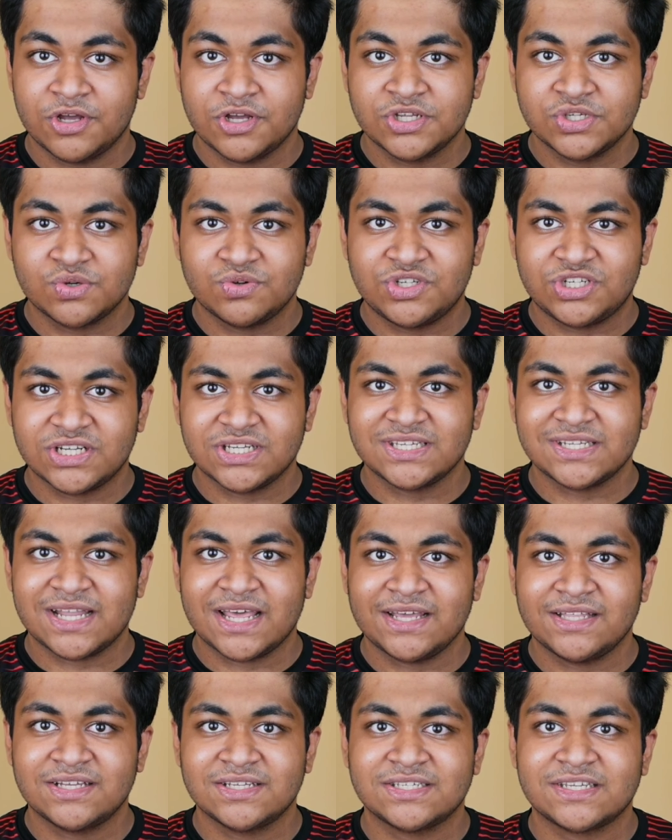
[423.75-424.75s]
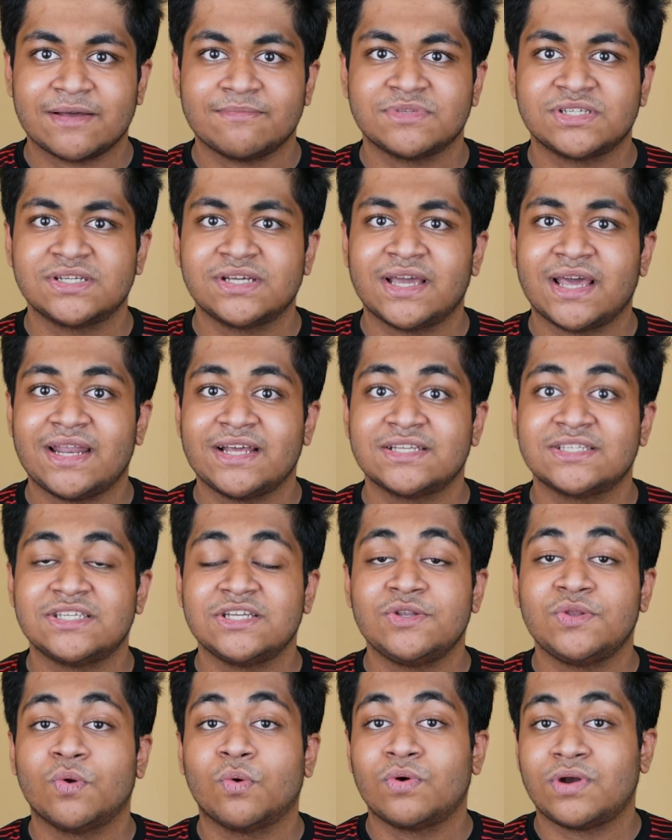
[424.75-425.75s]
So just like the Samsung Galaxy
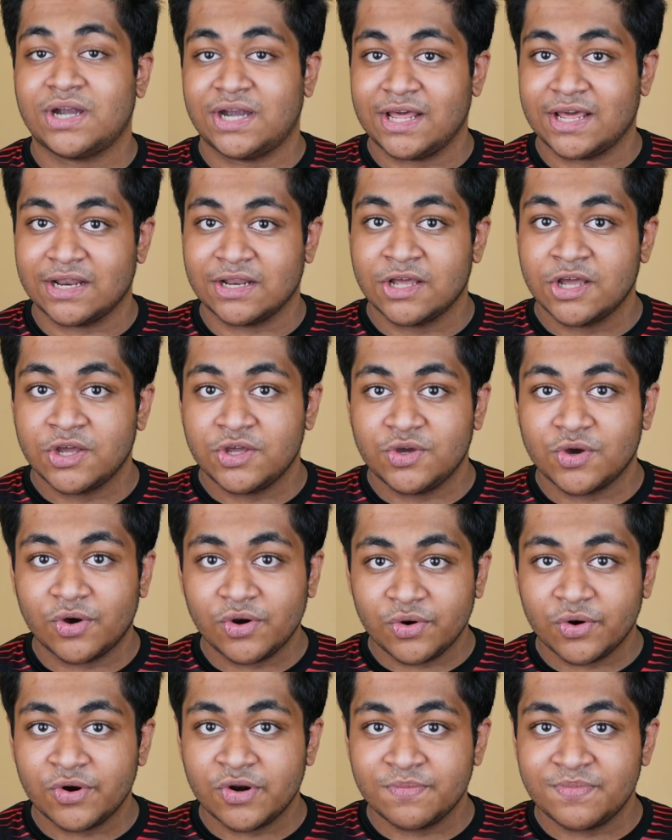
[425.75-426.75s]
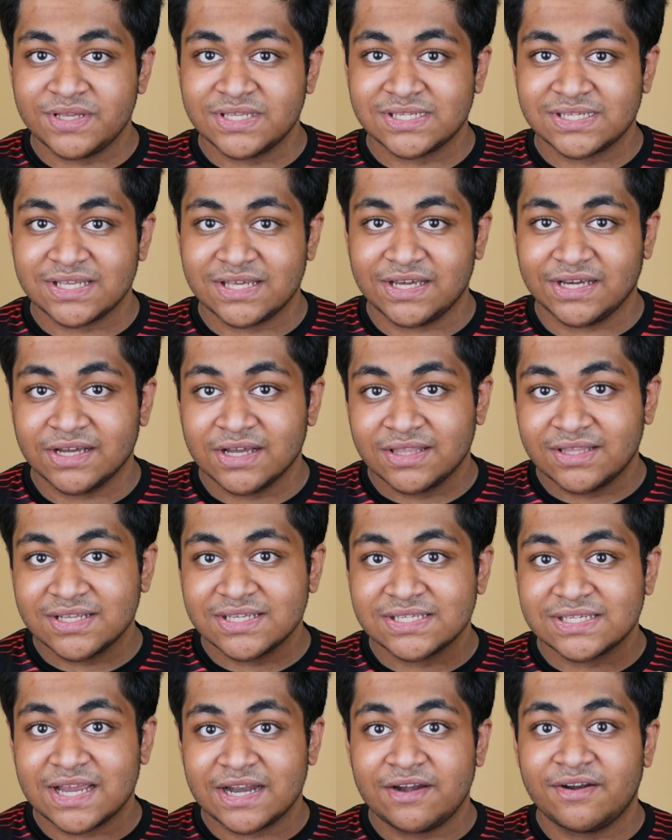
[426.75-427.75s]
Note 10, you are going to be seeing the
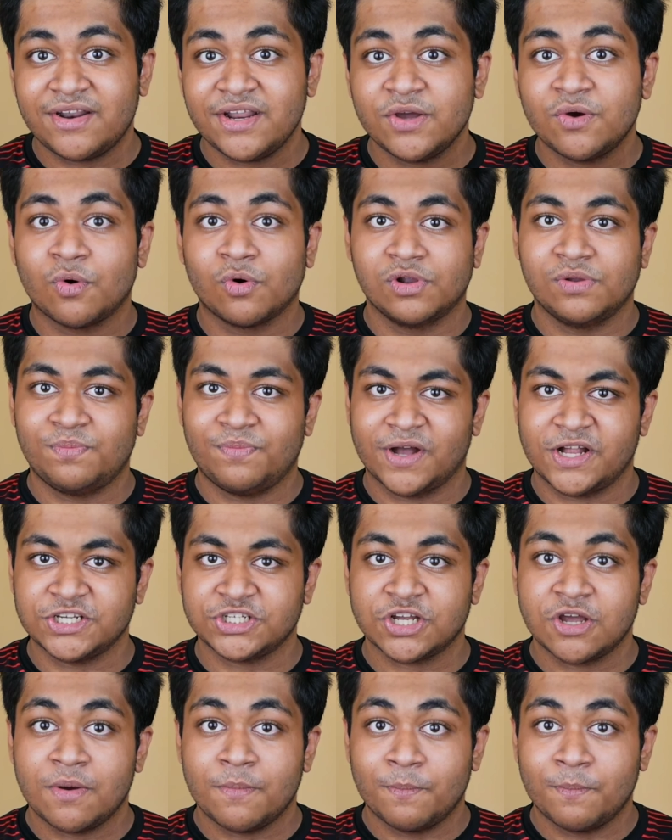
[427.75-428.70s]
centric hole punch.